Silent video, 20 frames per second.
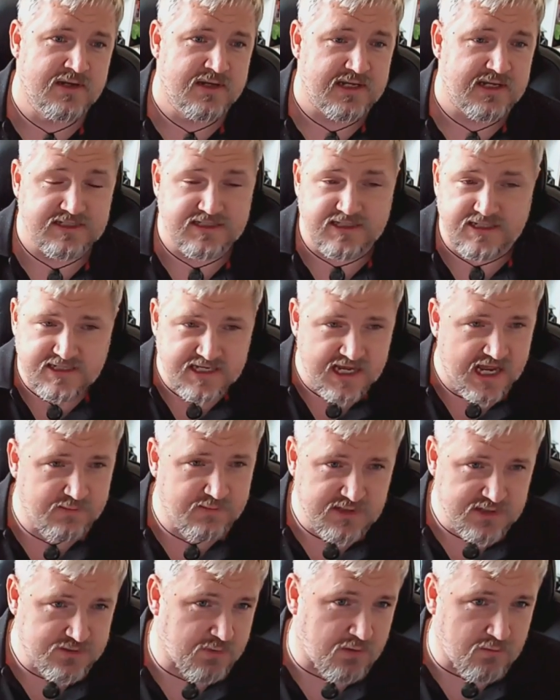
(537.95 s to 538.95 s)
It's the same
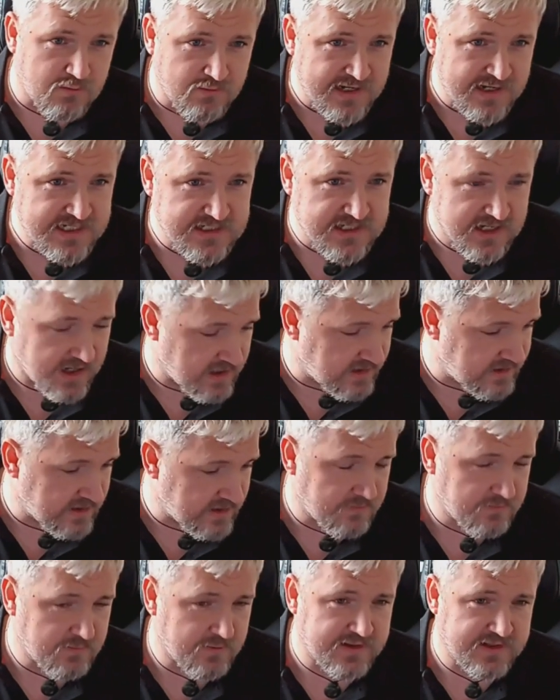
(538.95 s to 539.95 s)
as what we started
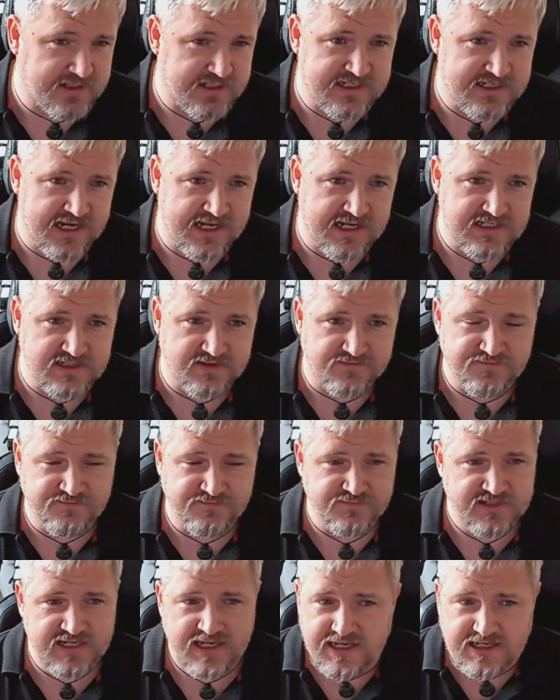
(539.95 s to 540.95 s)
on with the days of
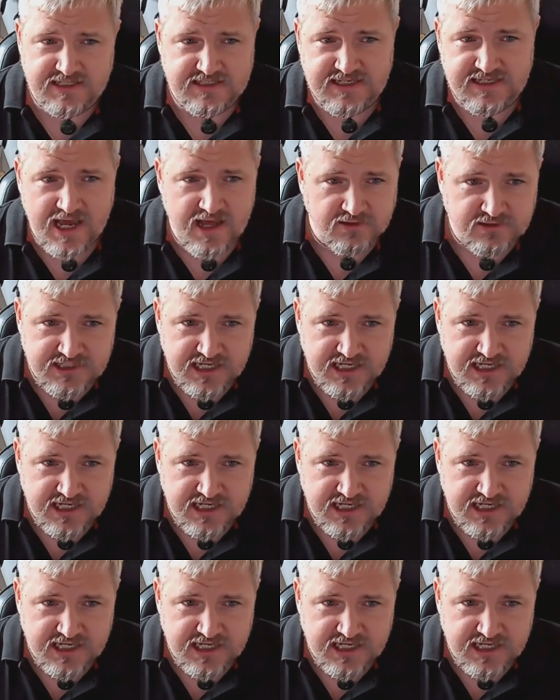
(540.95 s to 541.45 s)
TSL,